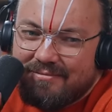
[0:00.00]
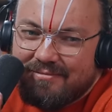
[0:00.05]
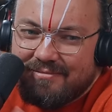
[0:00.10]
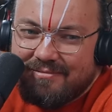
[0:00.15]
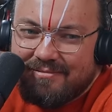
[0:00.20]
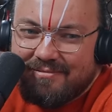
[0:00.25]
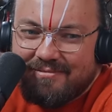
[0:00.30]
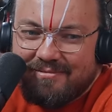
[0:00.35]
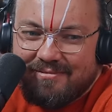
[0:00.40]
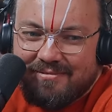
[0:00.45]
we
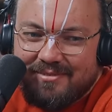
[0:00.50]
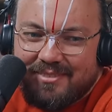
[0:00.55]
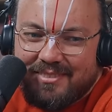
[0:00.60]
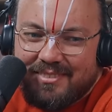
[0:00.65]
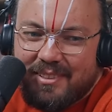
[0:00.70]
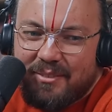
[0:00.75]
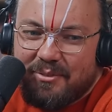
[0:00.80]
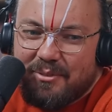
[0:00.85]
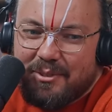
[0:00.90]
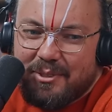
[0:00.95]
could go on.
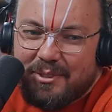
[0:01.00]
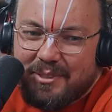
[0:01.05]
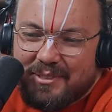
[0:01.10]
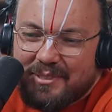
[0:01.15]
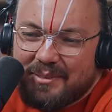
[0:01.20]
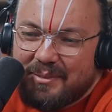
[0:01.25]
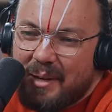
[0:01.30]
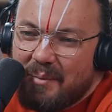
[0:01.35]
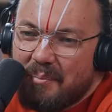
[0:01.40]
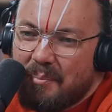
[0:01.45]
Of
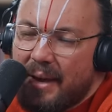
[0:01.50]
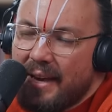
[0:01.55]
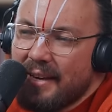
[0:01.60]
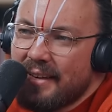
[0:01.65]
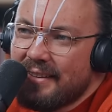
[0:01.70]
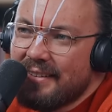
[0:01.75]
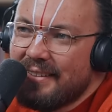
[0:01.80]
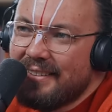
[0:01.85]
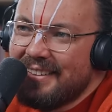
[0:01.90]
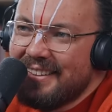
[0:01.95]
course. How long
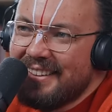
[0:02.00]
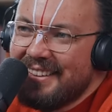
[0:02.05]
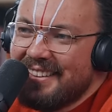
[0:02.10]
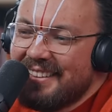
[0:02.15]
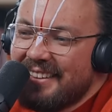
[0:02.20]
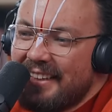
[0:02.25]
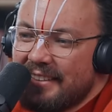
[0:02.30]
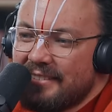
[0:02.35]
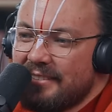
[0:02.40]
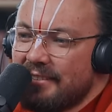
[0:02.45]
did we do?
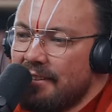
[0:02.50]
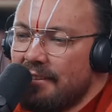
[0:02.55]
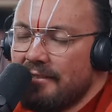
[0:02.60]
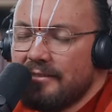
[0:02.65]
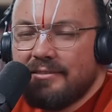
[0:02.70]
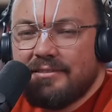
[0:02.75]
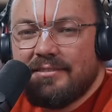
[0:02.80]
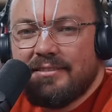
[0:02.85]
I don't know.